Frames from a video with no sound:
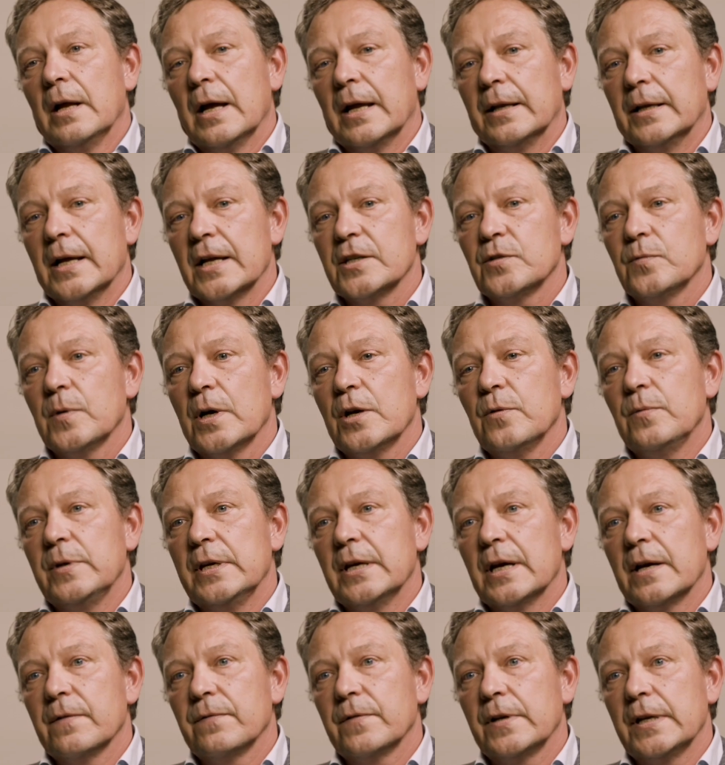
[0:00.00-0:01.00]
And that's why we
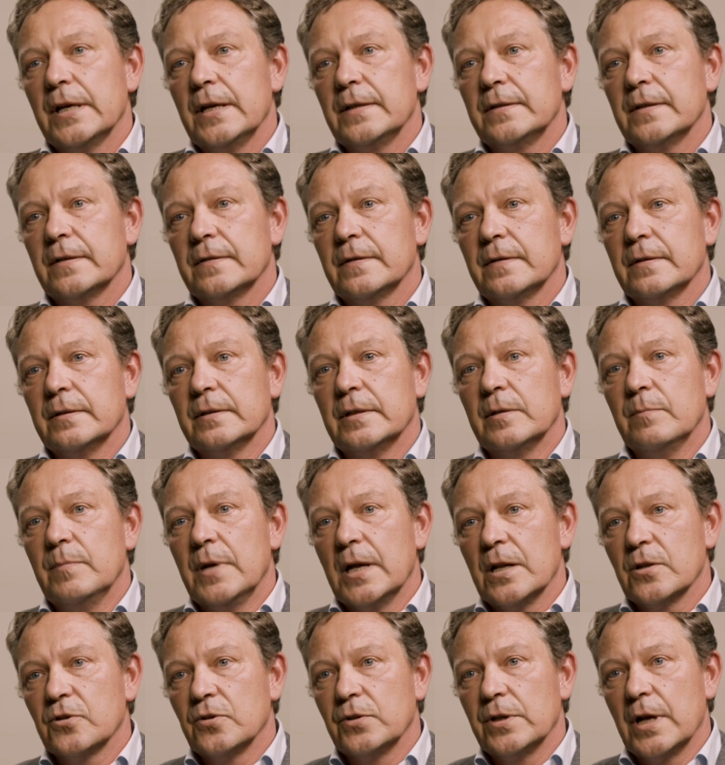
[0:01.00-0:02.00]
have created the
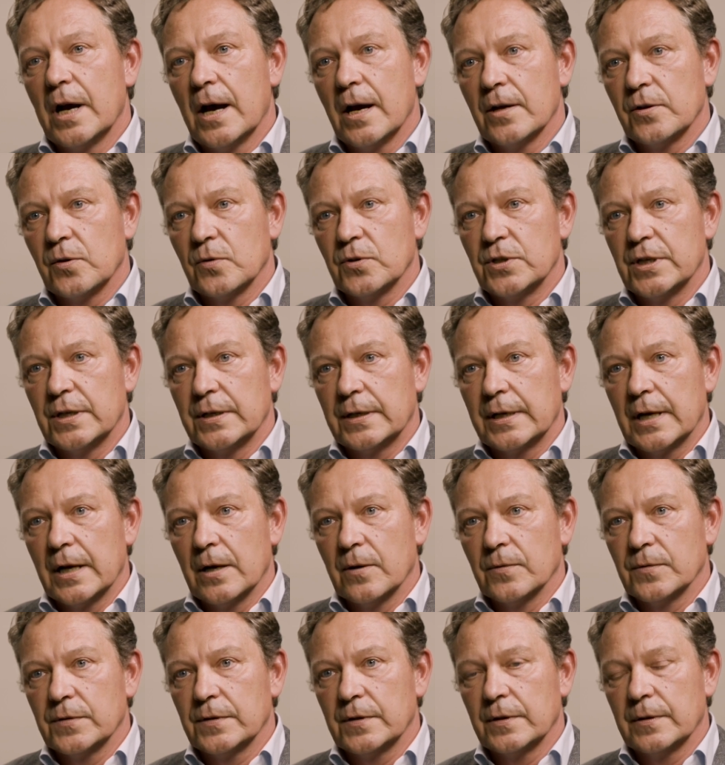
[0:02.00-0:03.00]
Belgian Hydrogen
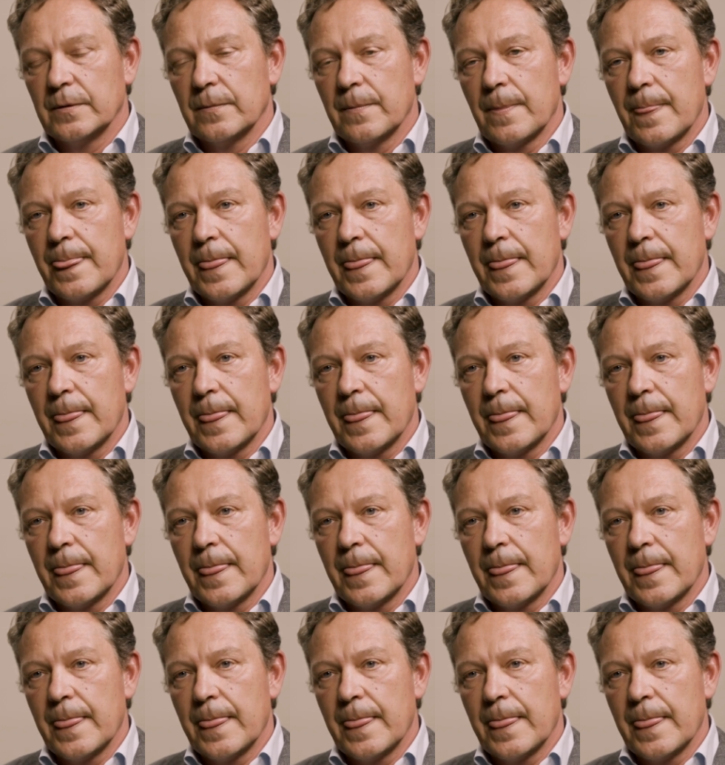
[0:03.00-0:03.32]
Council.